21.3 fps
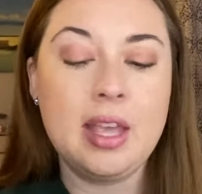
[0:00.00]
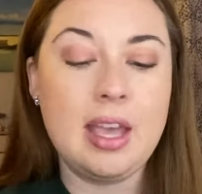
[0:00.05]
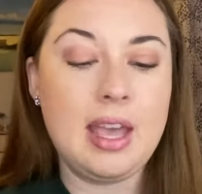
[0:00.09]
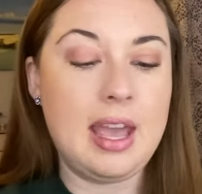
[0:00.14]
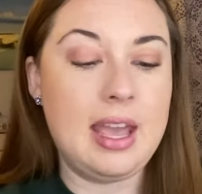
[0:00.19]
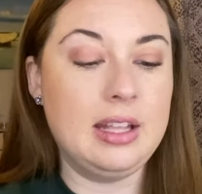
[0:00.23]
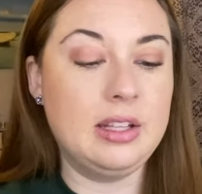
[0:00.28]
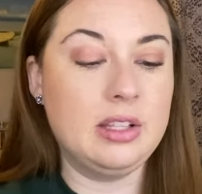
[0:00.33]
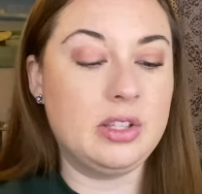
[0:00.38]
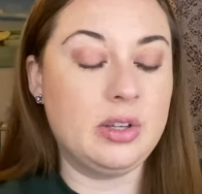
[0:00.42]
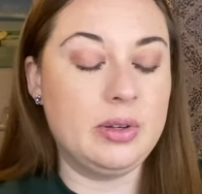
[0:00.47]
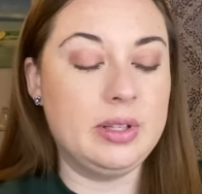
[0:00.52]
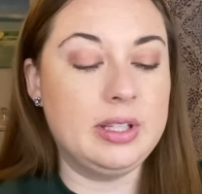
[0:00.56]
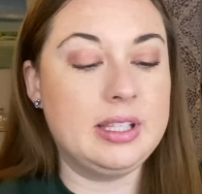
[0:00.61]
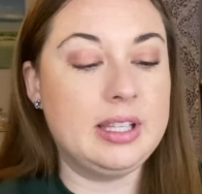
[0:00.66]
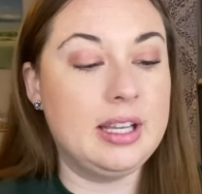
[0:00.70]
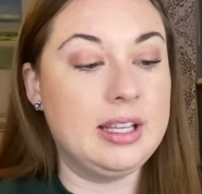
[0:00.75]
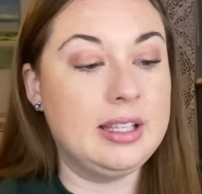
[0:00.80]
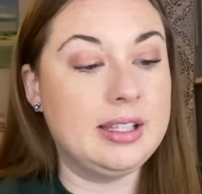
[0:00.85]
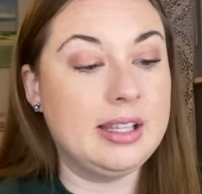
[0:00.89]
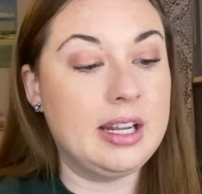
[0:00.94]
And so it
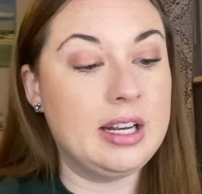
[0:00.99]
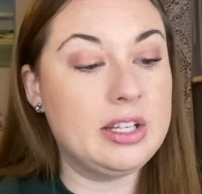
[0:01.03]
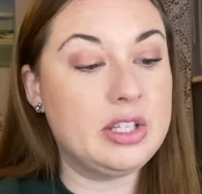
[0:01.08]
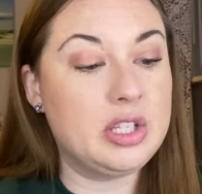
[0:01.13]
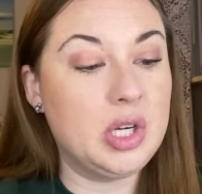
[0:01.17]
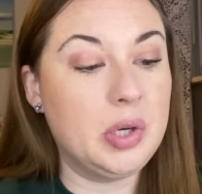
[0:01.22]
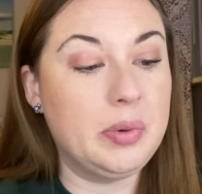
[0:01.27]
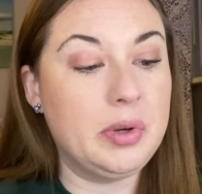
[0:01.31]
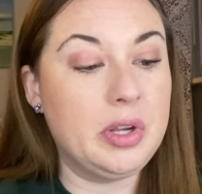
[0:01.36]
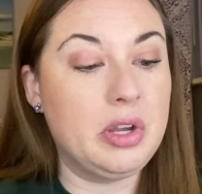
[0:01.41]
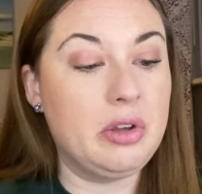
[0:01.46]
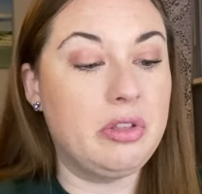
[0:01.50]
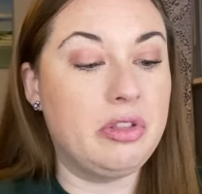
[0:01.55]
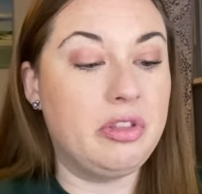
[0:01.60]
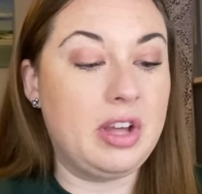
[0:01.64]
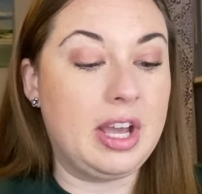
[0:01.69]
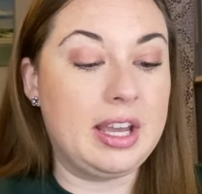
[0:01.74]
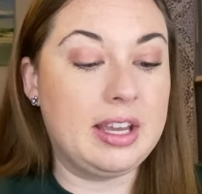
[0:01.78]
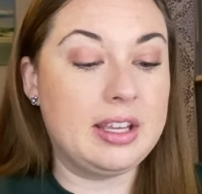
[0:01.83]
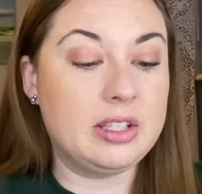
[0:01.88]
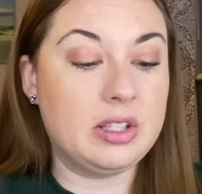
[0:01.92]
says, let us know what you
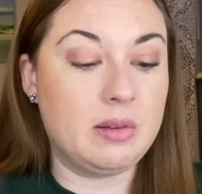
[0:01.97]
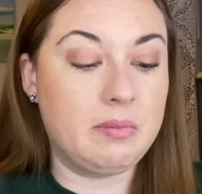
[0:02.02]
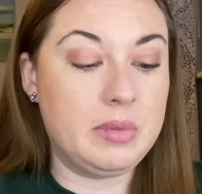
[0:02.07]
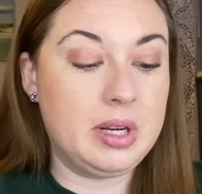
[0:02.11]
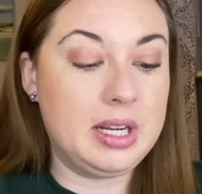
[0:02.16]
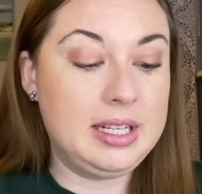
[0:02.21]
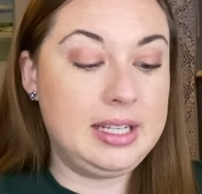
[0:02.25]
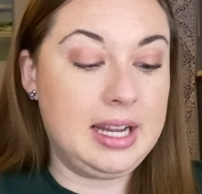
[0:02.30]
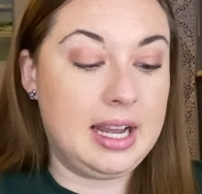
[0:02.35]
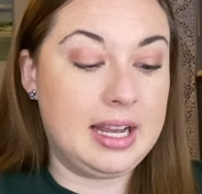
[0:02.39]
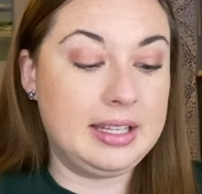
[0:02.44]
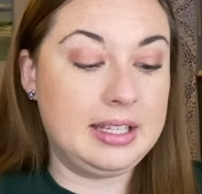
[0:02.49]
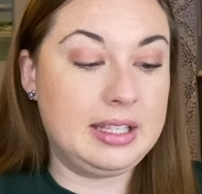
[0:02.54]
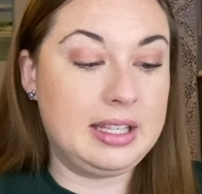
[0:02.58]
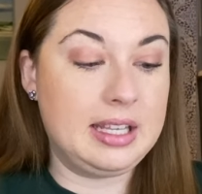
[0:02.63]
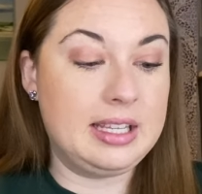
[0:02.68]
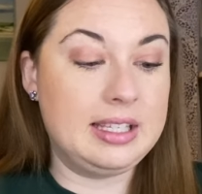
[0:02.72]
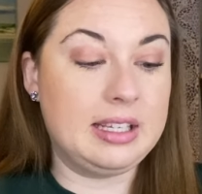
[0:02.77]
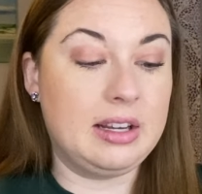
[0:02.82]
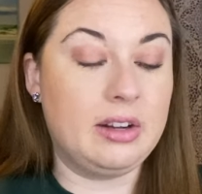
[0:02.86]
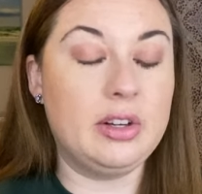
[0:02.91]
think. So I'm going to test
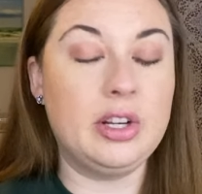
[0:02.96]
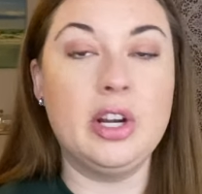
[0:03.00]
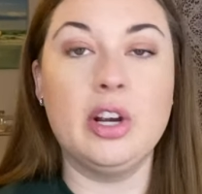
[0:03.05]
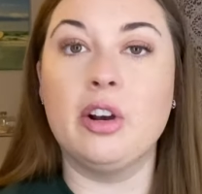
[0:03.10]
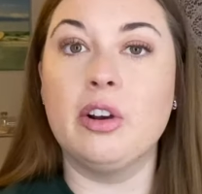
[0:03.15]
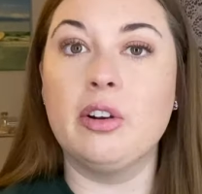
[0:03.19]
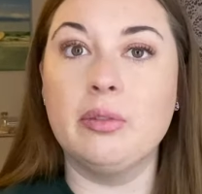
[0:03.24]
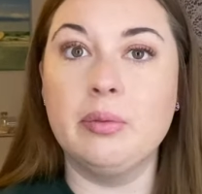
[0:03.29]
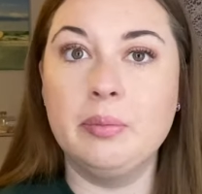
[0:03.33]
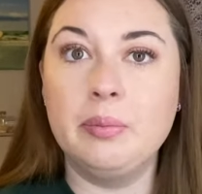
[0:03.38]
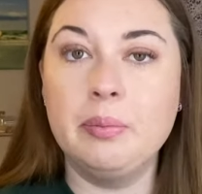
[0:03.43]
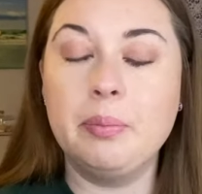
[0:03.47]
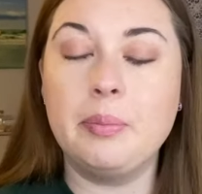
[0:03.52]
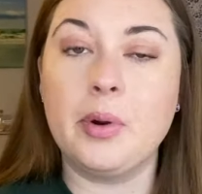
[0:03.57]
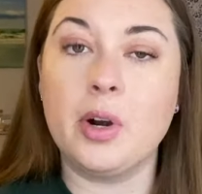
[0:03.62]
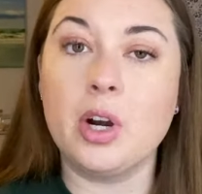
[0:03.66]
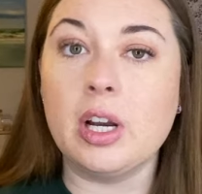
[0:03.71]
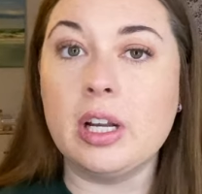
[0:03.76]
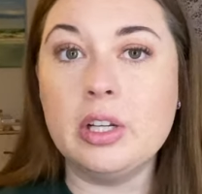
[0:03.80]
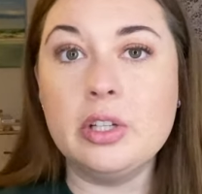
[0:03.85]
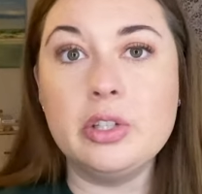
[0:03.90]
these out here
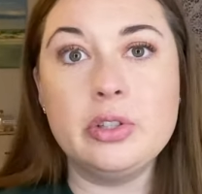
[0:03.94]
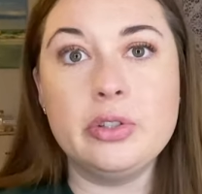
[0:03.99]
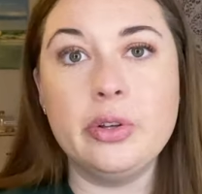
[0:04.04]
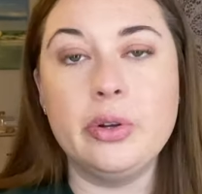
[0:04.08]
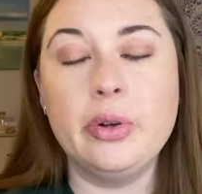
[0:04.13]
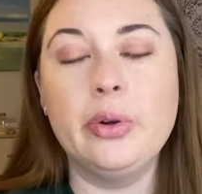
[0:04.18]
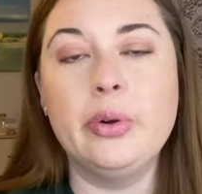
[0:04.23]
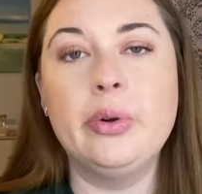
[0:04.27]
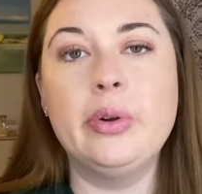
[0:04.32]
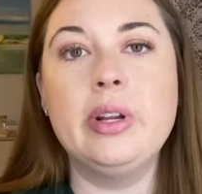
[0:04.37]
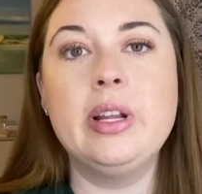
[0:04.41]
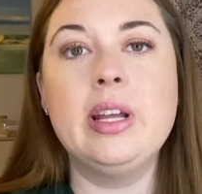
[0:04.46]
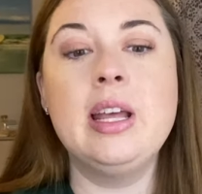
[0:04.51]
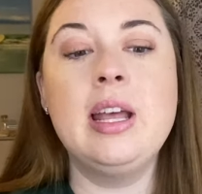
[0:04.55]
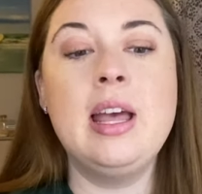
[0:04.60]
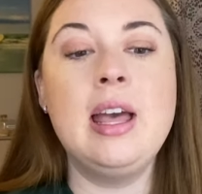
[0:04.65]
pretty soon.